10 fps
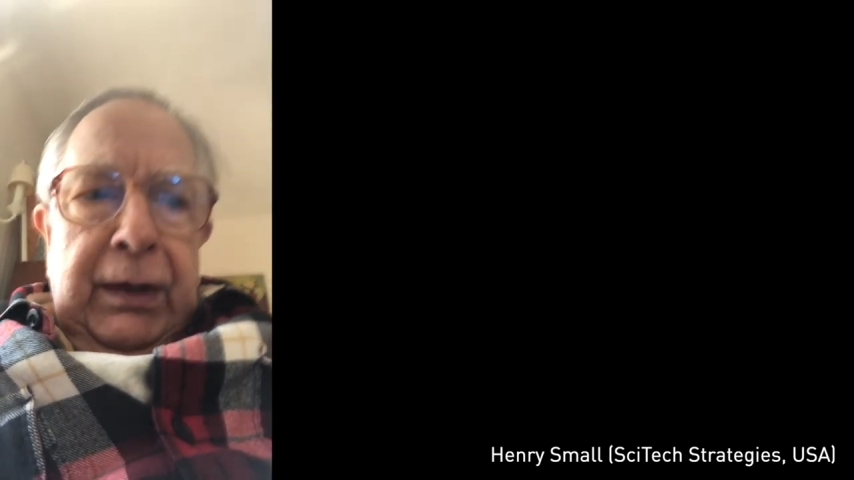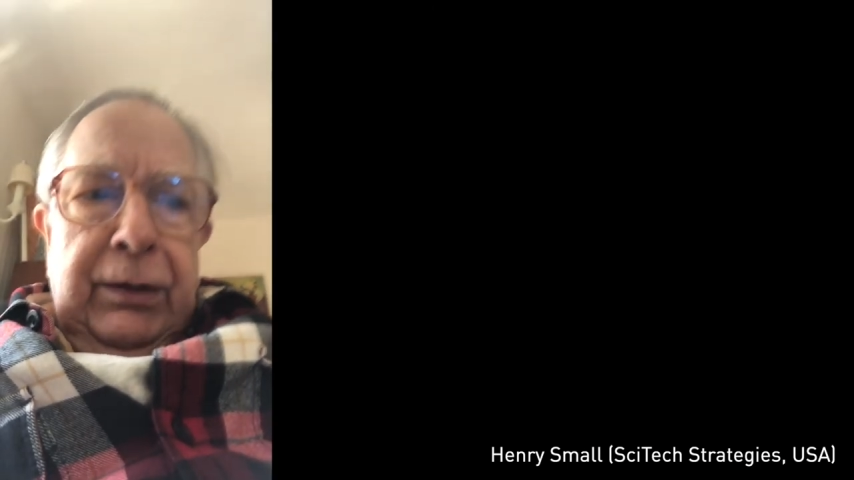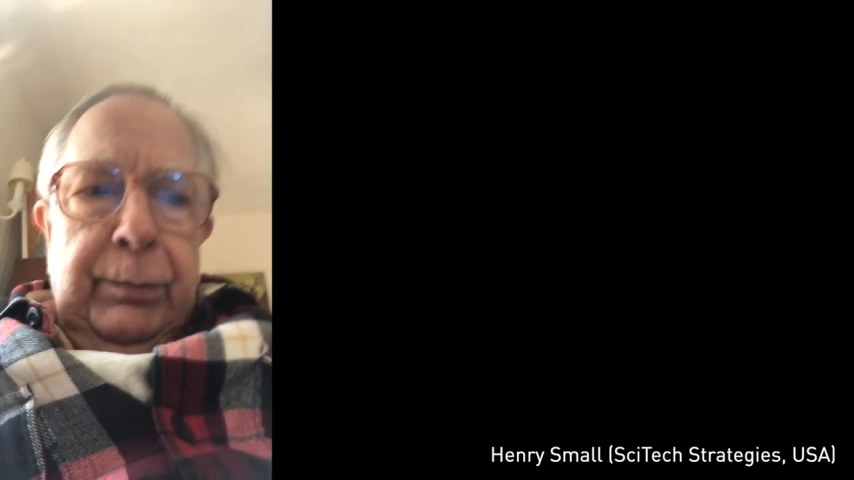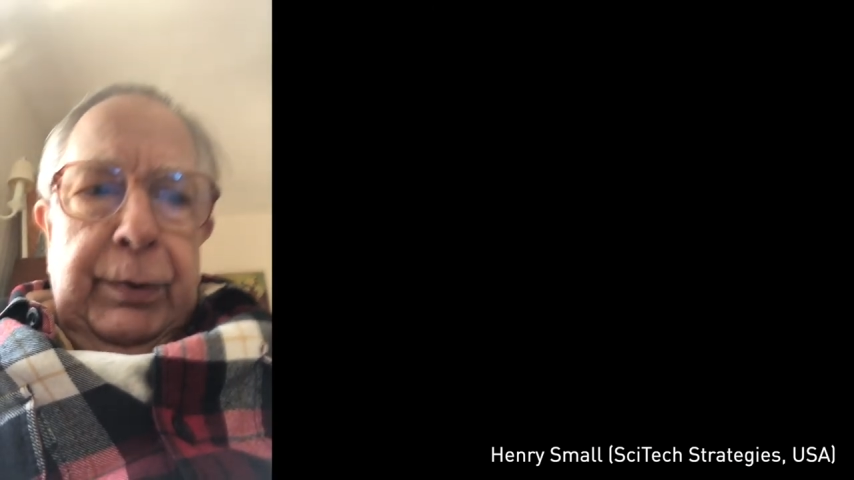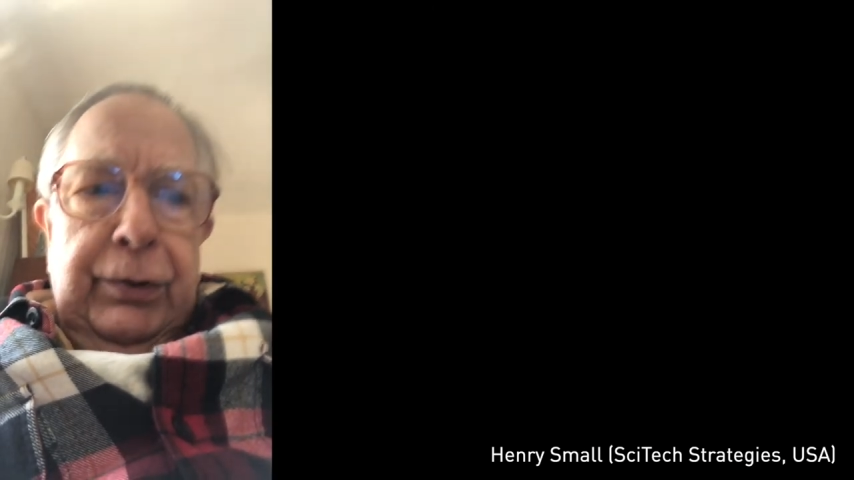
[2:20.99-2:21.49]

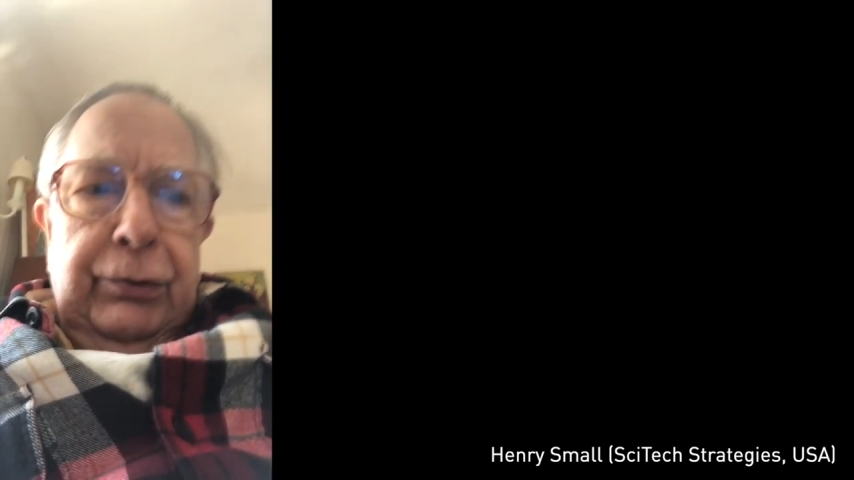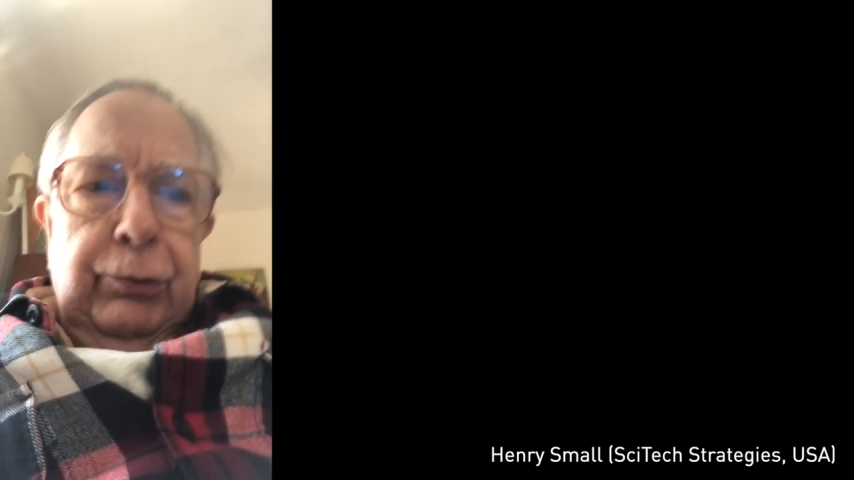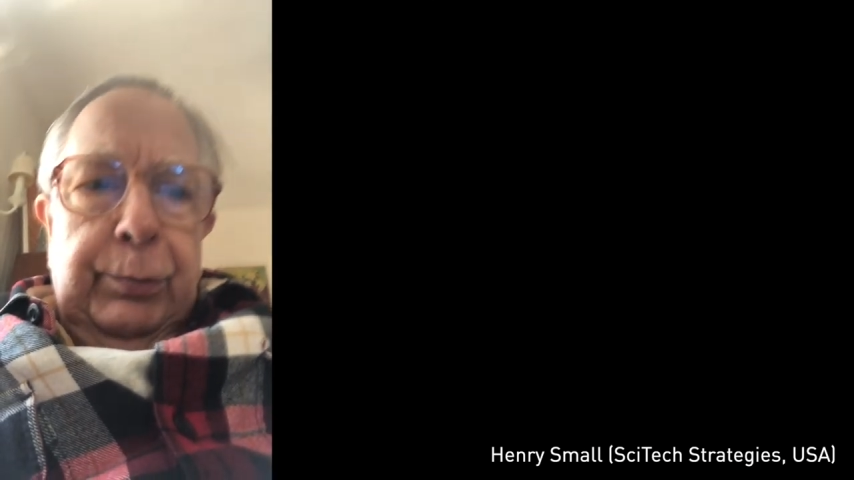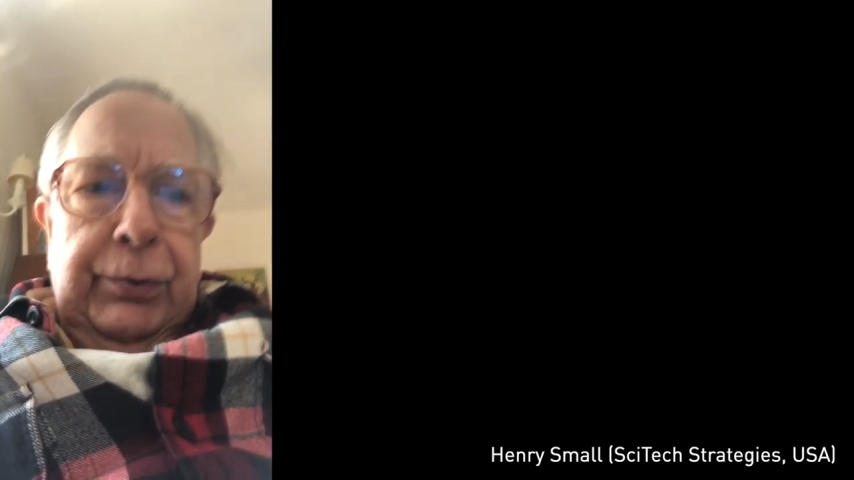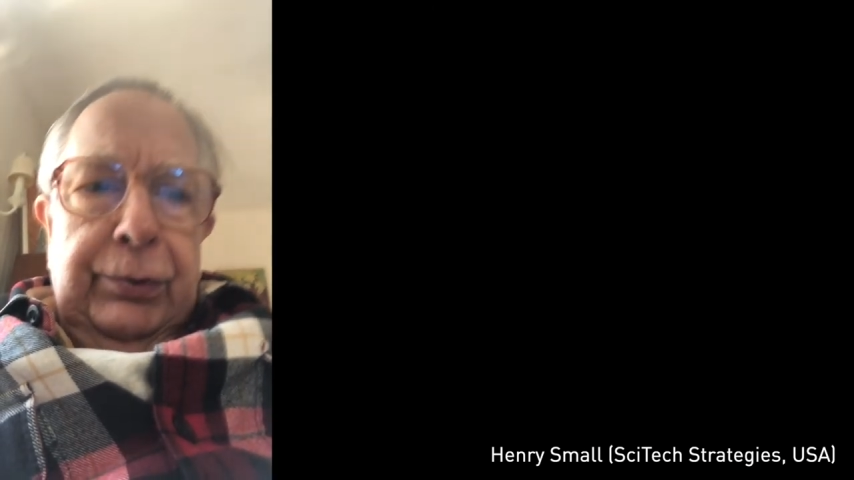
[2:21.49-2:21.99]
The beer
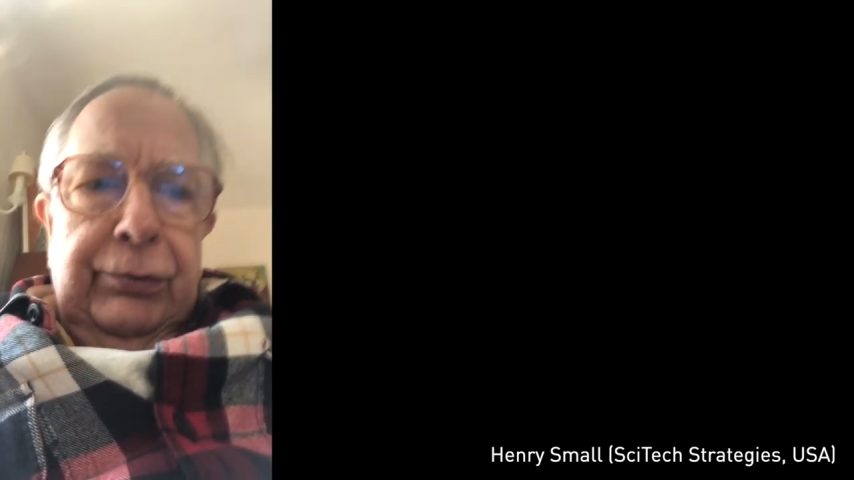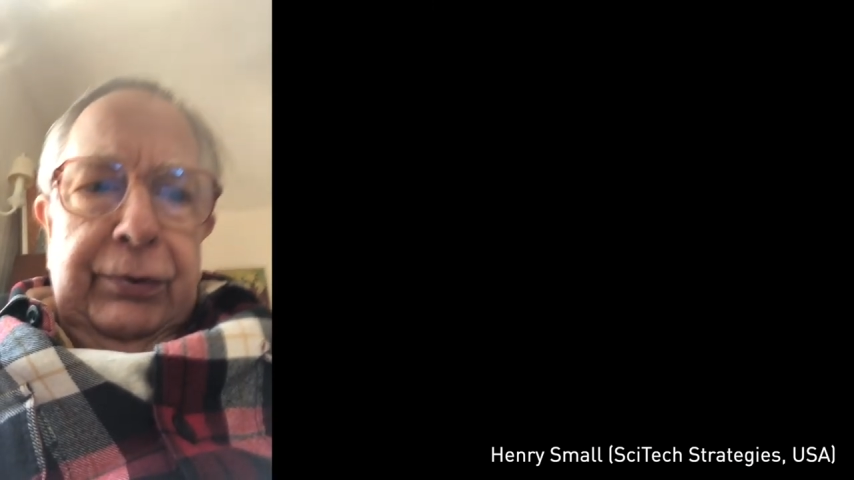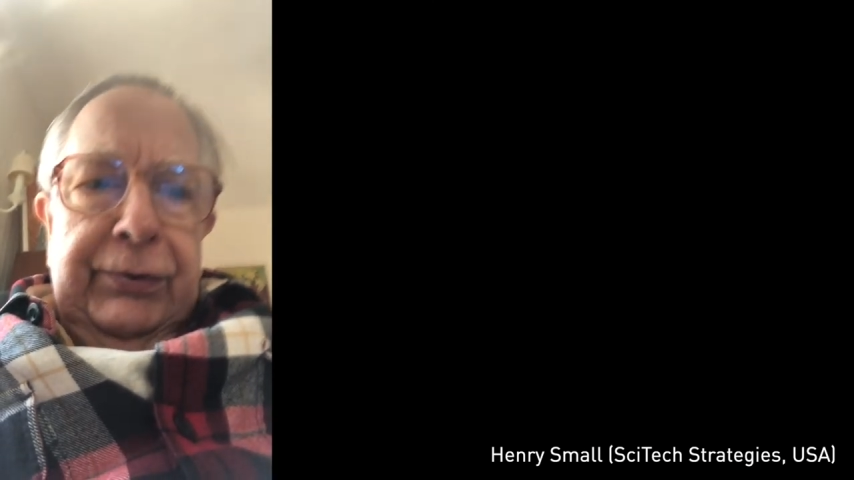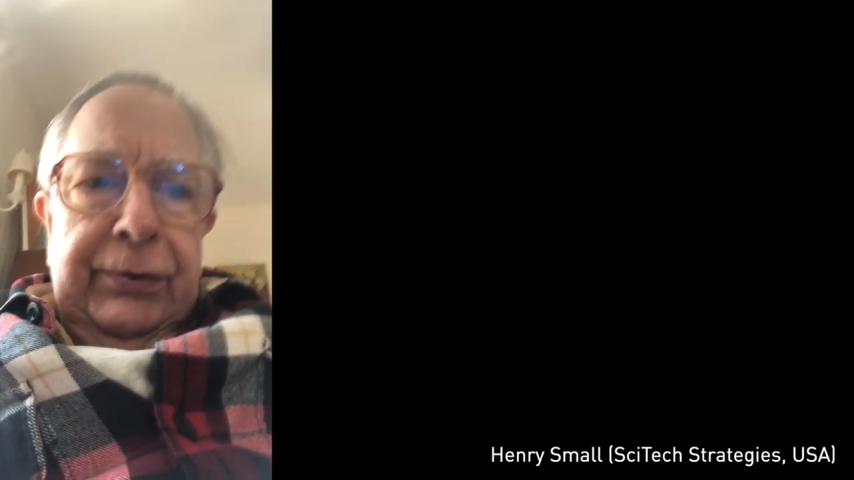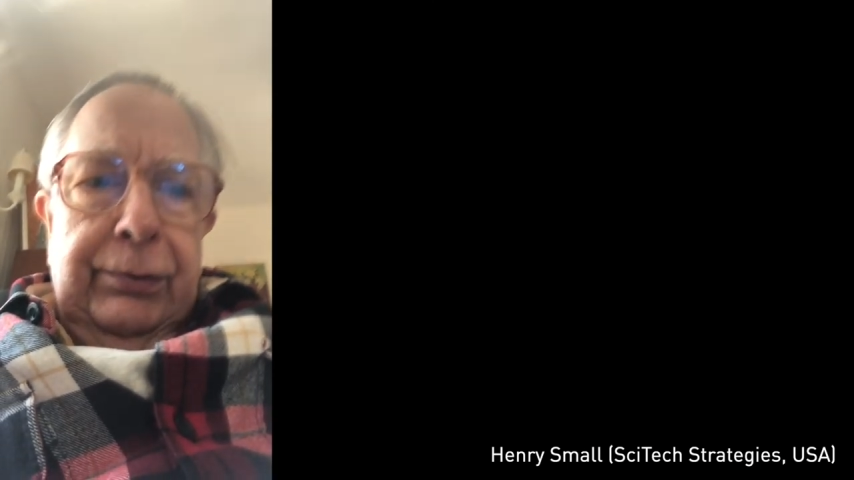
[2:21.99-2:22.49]
group could
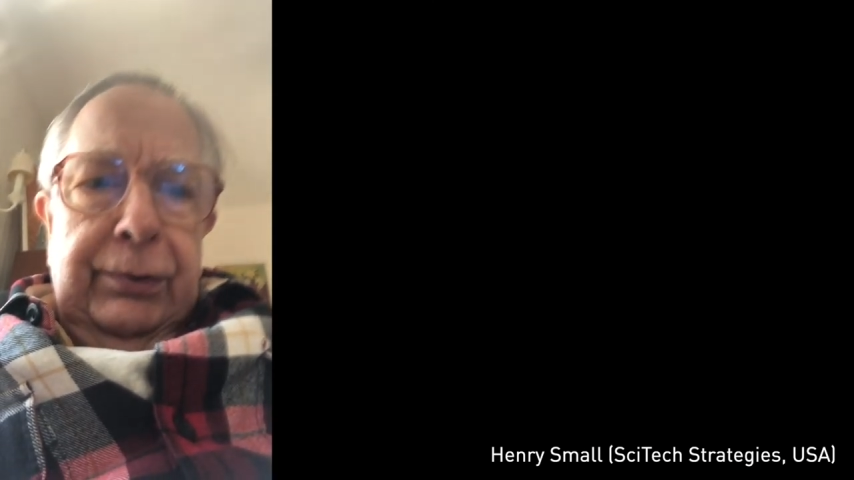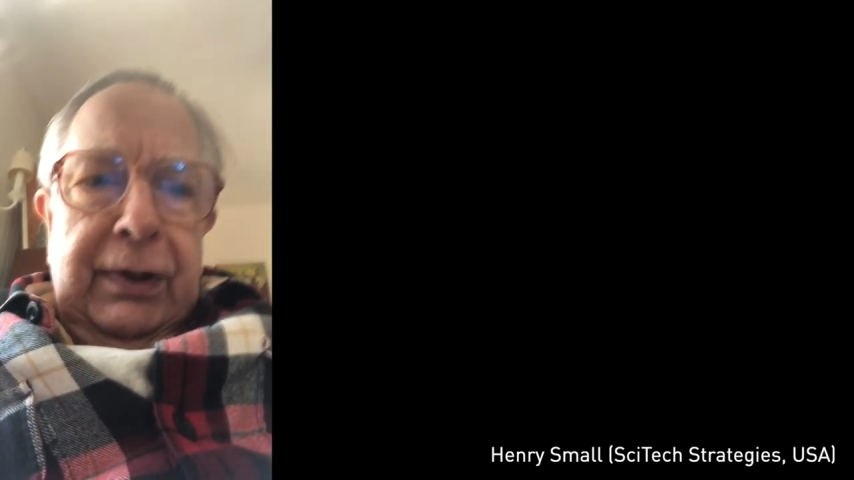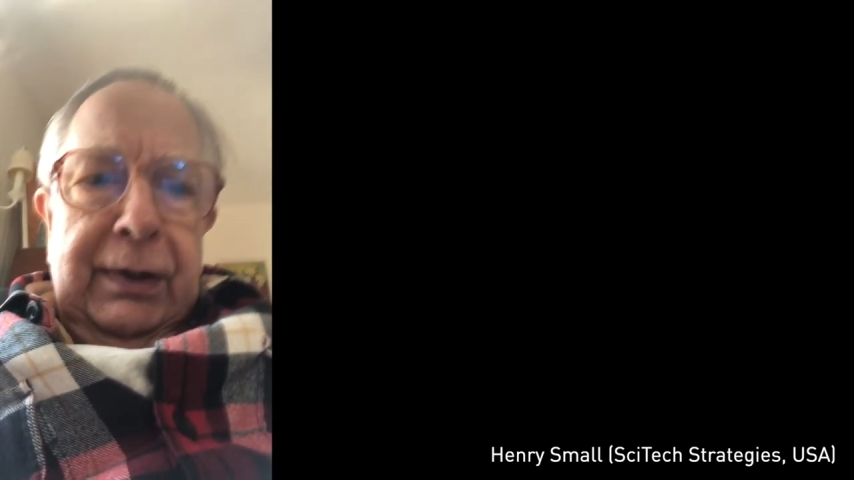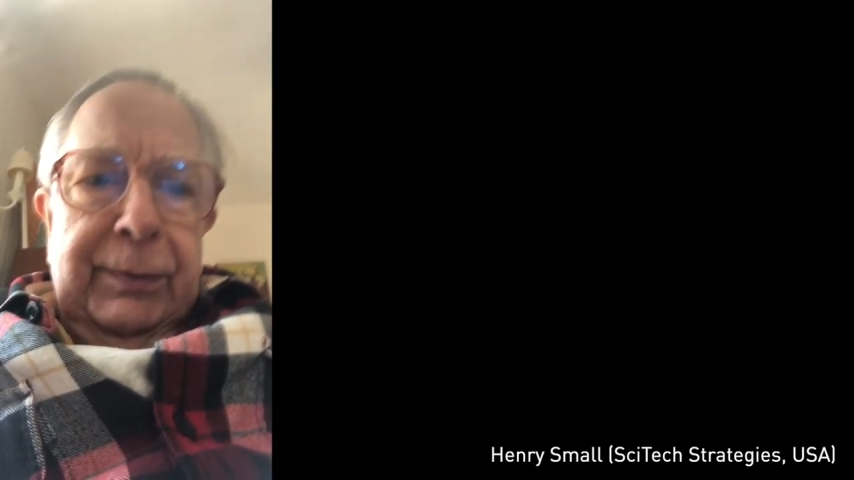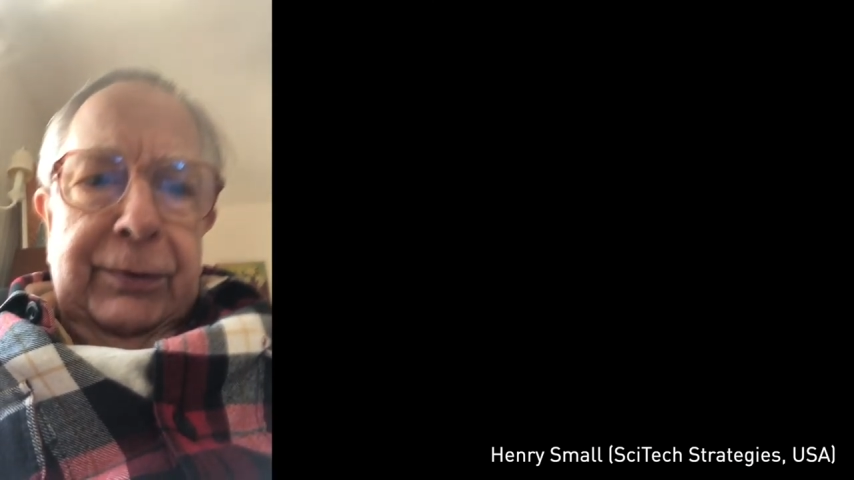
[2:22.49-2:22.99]
address other
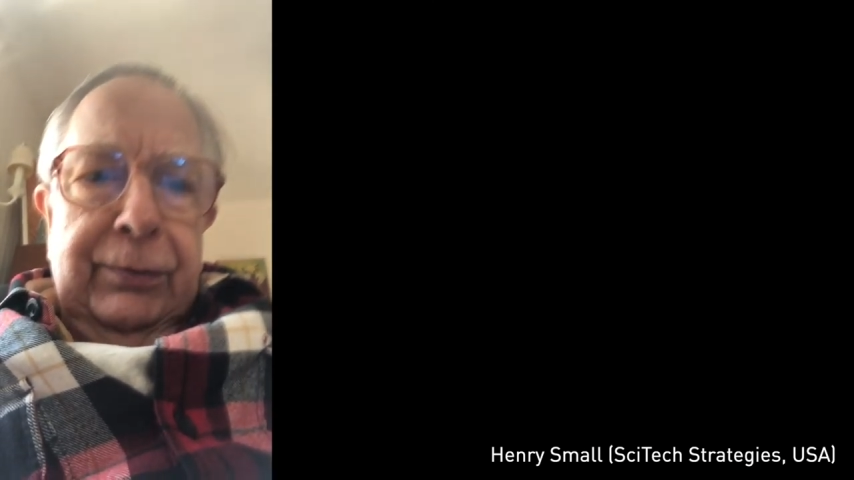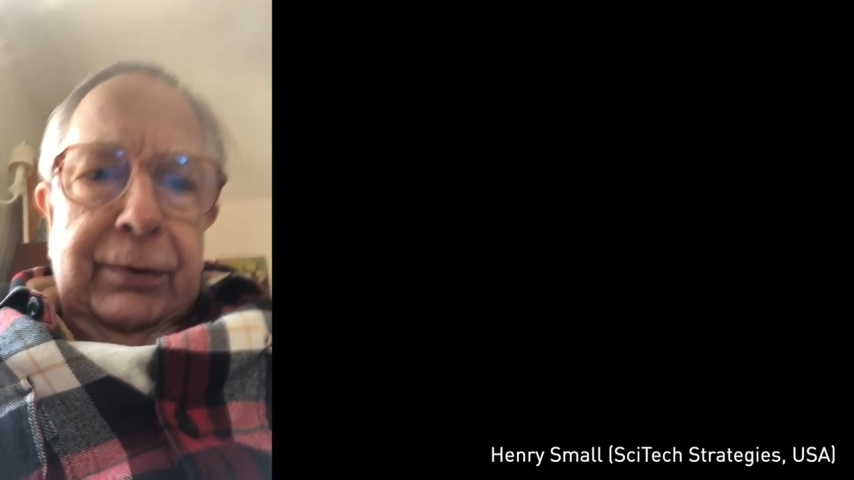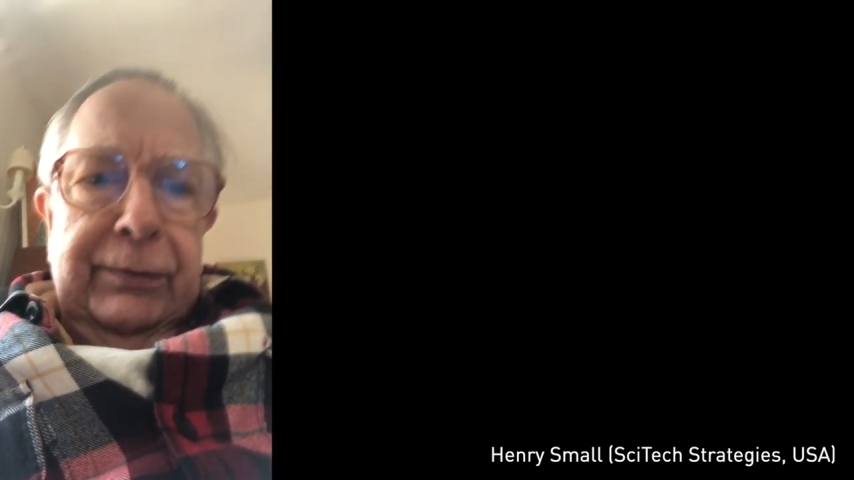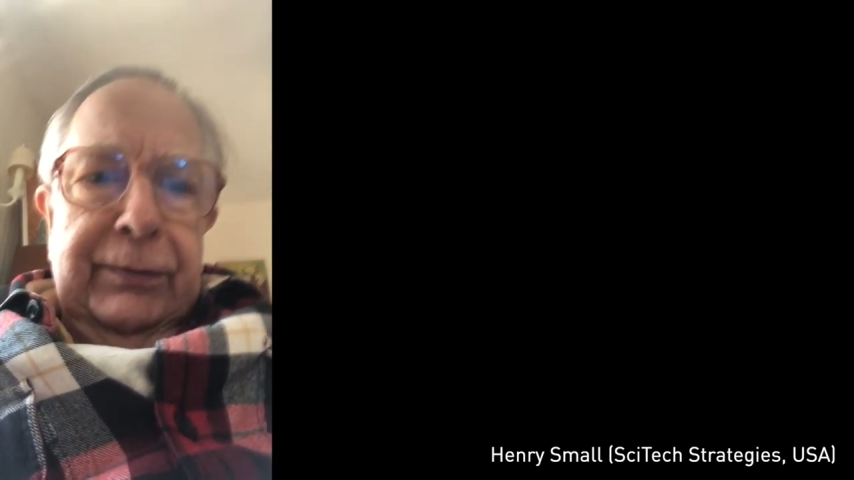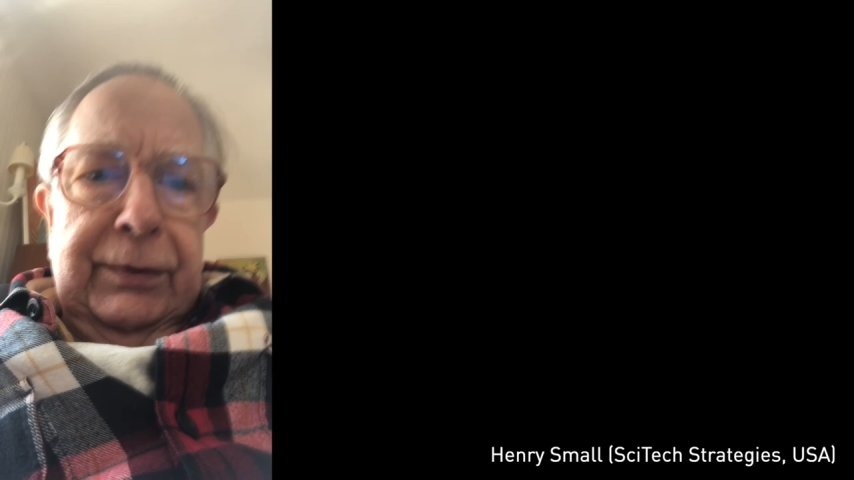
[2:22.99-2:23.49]
topics
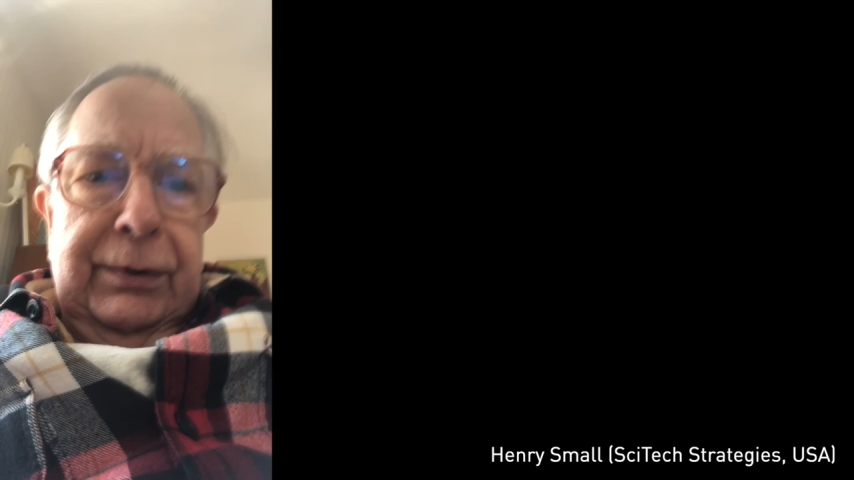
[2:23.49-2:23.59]
relevant